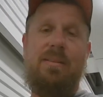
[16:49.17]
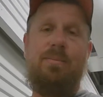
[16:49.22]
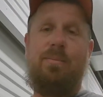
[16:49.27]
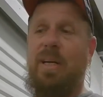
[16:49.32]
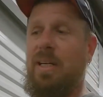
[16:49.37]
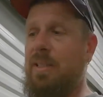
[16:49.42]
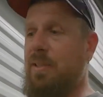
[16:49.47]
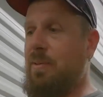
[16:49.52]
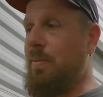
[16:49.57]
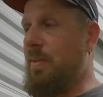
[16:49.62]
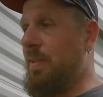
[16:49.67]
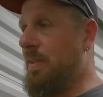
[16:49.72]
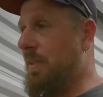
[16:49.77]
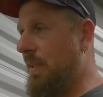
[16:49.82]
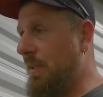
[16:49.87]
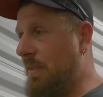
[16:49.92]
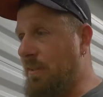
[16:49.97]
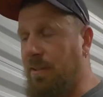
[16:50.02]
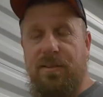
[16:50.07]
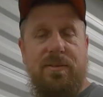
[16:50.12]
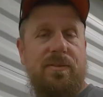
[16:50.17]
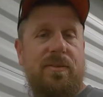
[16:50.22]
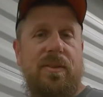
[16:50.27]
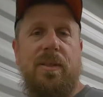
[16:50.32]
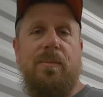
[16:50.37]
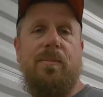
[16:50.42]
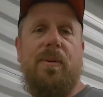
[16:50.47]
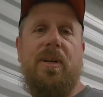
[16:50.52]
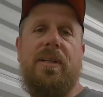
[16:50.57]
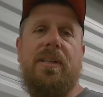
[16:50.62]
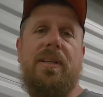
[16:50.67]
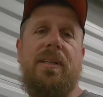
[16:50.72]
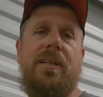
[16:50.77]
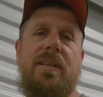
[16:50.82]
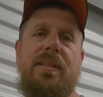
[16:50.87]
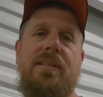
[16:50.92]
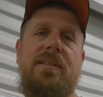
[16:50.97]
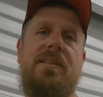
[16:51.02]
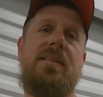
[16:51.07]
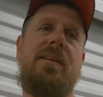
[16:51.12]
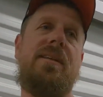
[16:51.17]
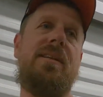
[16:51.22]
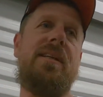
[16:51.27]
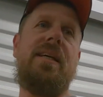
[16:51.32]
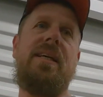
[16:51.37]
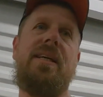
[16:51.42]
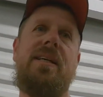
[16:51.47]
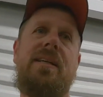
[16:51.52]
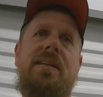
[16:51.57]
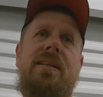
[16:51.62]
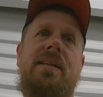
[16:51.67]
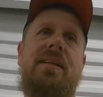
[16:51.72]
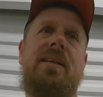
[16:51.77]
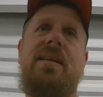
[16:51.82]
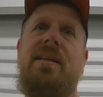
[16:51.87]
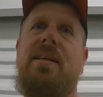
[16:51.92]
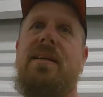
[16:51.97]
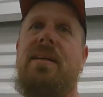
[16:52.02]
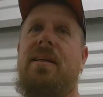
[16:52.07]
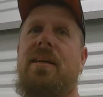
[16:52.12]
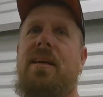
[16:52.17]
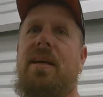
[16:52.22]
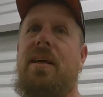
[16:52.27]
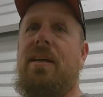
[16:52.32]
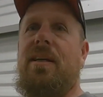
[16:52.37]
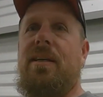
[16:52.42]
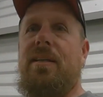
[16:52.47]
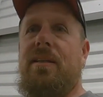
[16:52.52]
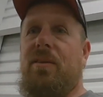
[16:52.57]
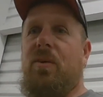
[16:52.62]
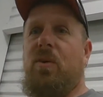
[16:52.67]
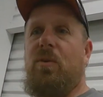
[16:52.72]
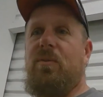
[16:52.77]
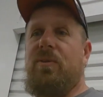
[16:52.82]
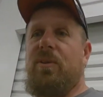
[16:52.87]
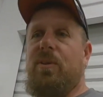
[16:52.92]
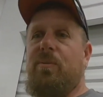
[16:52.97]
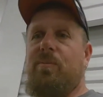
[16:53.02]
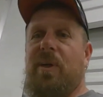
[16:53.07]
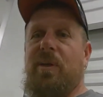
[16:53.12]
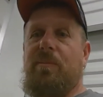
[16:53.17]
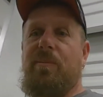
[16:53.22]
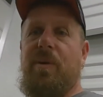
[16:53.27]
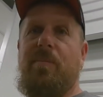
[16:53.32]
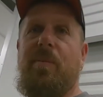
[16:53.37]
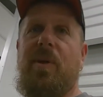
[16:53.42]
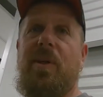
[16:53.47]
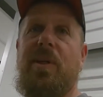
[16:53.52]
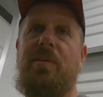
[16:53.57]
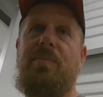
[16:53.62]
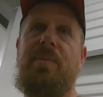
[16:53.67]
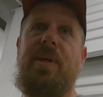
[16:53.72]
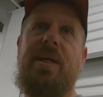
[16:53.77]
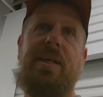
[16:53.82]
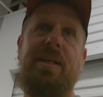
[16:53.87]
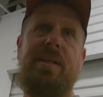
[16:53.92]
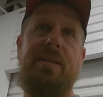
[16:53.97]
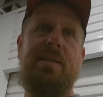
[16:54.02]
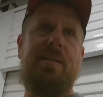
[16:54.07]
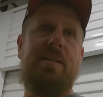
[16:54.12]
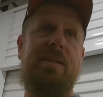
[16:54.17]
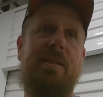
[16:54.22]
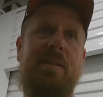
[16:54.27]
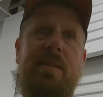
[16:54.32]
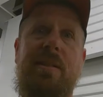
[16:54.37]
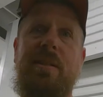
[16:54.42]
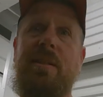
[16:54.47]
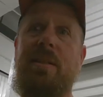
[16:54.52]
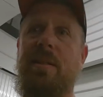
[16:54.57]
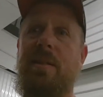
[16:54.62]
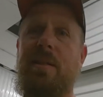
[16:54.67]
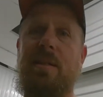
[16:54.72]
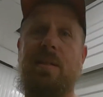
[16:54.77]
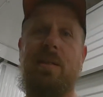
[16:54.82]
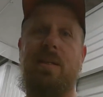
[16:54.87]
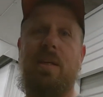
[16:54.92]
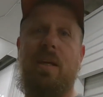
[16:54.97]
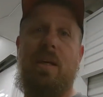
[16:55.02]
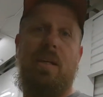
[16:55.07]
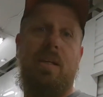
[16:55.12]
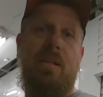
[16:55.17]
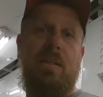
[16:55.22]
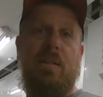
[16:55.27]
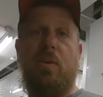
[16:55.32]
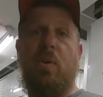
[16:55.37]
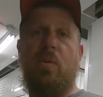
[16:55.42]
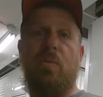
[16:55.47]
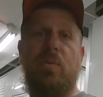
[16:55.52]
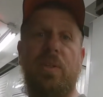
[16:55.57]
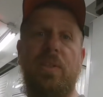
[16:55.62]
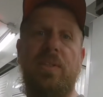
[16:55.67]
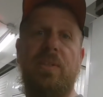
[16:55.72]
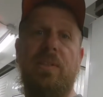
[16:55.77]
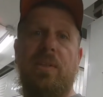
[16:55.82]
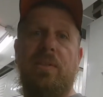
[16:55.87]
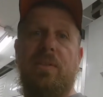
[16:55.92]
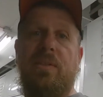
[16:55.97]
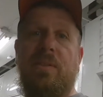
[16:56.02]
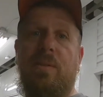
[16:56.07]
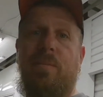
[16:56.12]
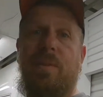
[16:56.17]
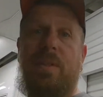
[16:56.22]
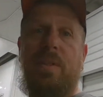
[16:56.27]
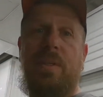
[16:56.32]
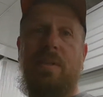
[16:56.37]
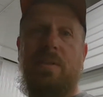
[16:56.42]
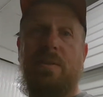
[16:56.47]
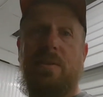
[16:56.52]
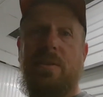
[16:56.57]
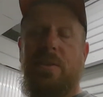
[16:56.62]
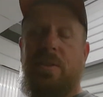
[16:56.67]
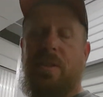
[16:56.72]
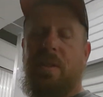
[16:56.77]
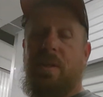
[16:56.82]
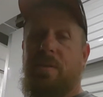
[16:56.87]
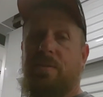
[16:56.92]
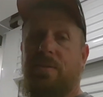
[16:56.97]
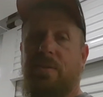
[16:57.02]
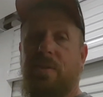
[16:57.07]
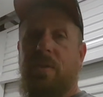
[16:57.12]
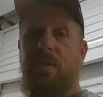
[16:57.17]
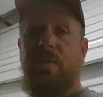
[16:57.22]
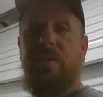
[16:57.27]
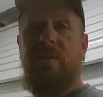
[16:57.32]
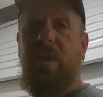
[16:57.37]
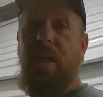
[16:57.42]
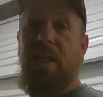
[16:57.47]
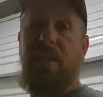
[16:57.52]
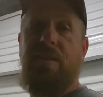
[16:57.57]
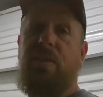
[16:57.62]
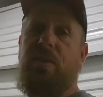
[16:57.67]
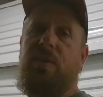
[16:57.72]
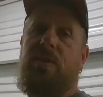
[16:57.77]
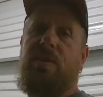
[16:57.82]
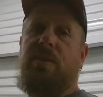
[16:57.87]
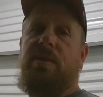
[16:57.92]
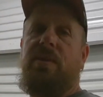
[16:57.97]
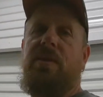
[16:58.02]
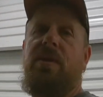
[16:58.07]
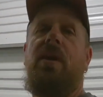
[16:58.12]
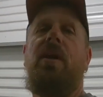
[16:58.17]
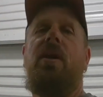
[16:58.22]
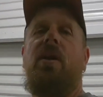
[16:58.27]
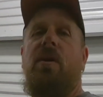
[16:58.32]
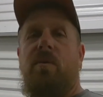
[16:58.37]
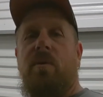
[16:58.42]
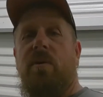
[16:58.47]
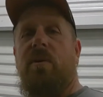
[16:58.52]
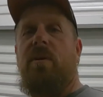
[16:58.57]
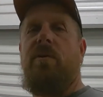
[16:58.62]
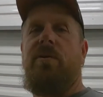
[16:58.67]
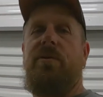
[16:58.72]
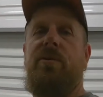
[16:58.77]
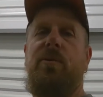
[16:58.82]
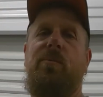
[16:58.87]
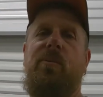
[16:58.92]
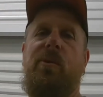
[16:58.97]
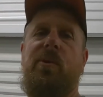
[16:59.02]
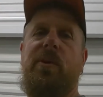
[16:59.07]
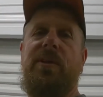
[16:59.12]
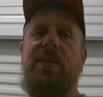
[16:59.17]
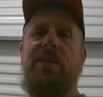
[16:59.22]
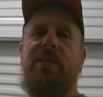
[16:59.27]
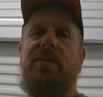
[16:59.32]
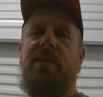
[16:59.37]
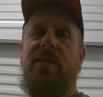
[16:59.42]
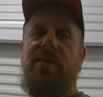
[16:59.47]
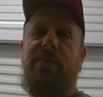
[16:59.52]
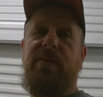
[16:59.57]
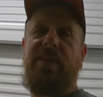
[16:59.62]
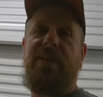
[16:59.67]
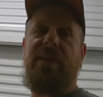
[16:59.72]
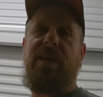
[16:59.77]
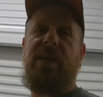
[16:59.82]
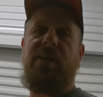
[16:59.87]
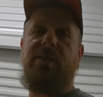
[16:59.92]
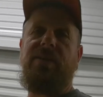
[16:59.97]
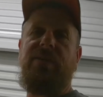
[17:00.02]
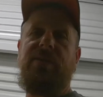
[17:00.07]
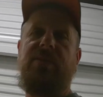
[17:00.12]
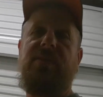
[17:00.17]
possibly take to the flea market on Sunday and hopefully make my money back and hopefully sell some of the other stuff. So stay tuned. We'll go through more of this stuff at the house.